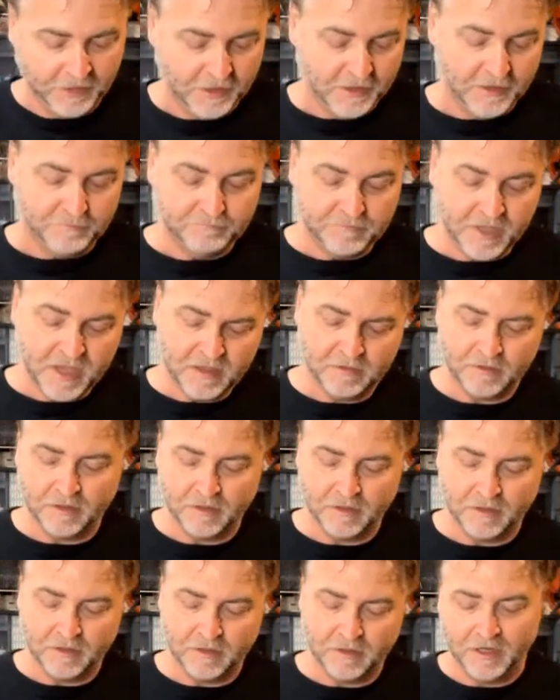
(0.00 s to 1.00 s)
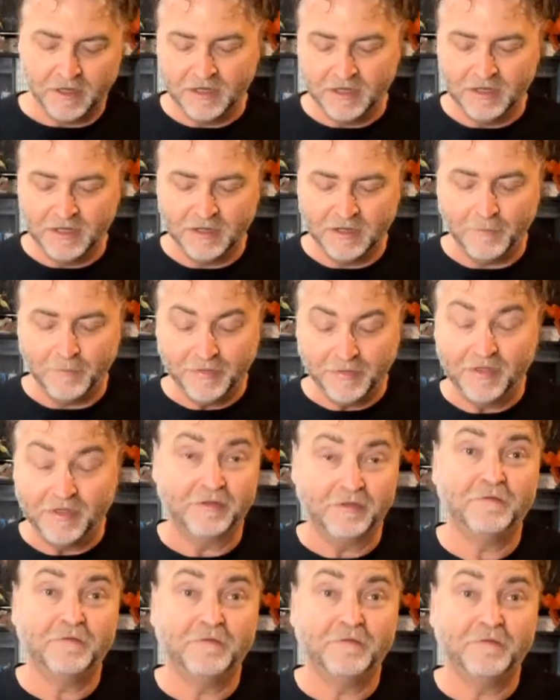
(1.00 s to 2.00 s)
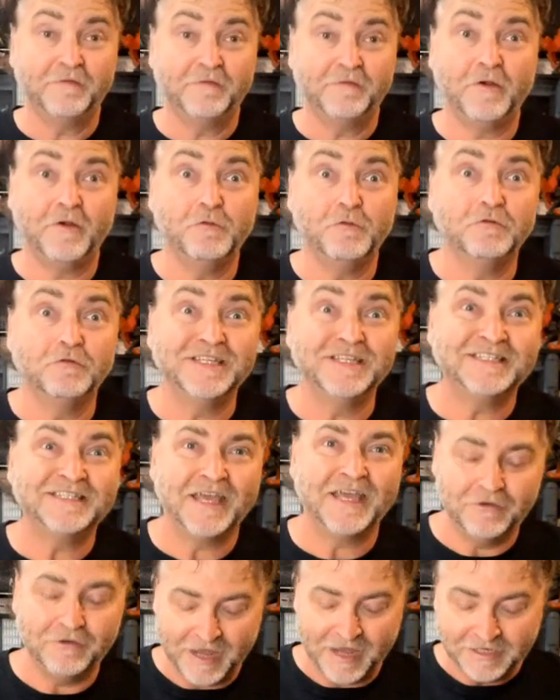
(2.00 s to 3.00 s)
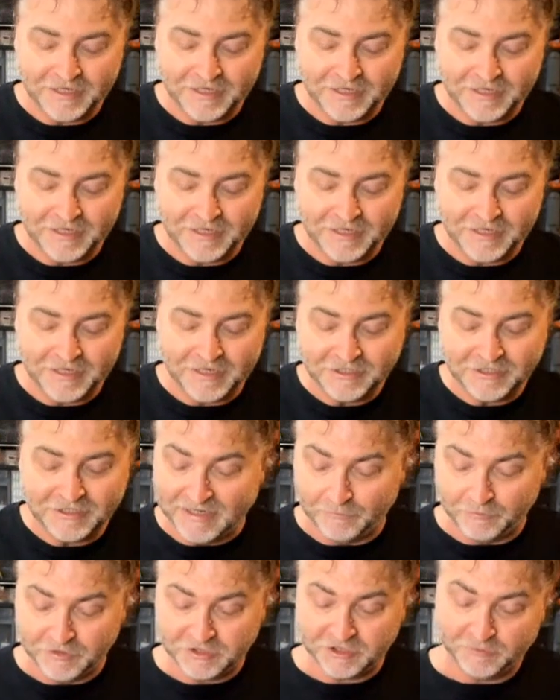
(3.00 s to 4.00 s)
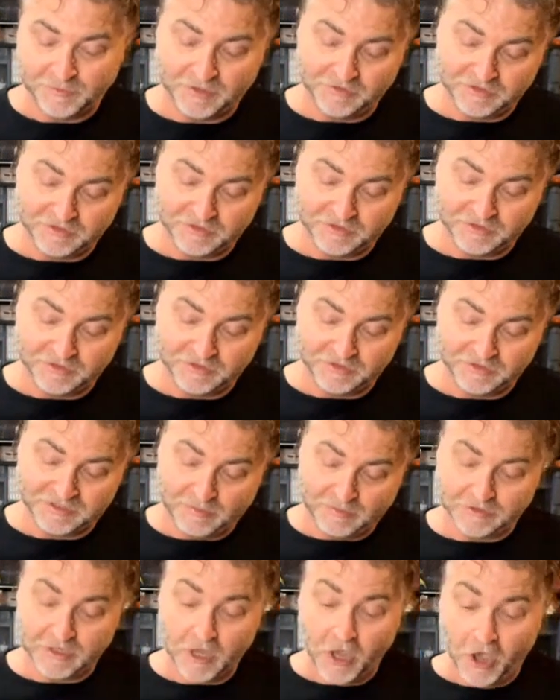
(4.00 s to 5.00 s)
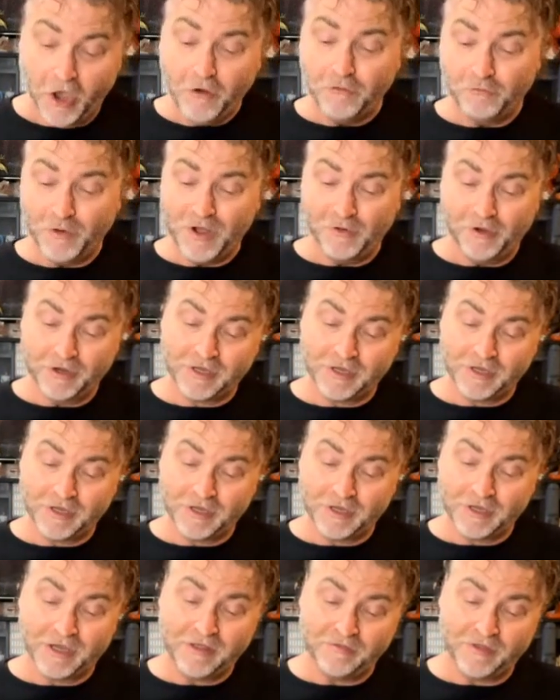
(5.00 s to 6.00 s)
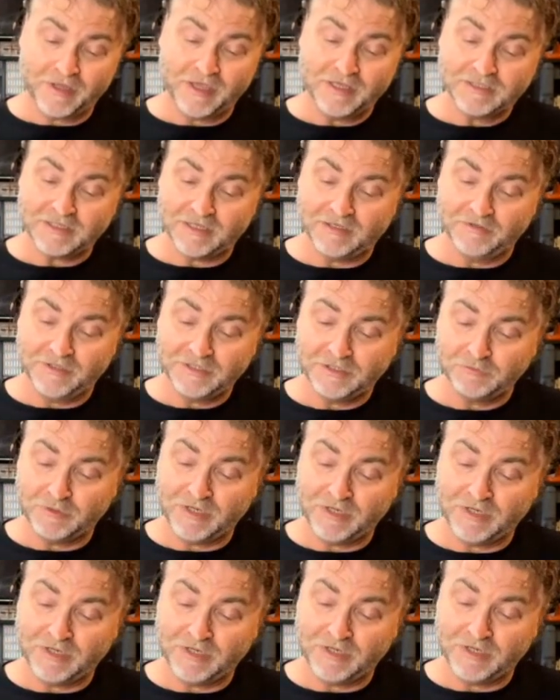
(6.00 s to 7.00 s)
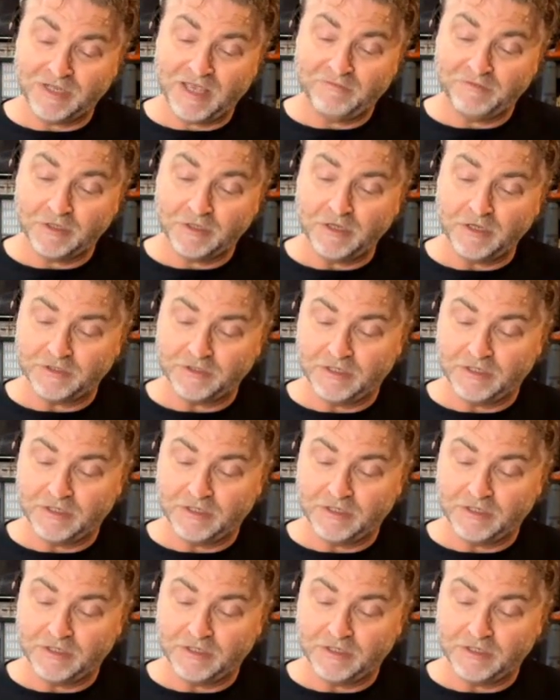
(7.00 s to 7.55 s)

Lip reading: Yeah, I mean, they're very well detailed. I just end up with so many of the same ones. Oh, well, okay, in that case, this is one I haven't got.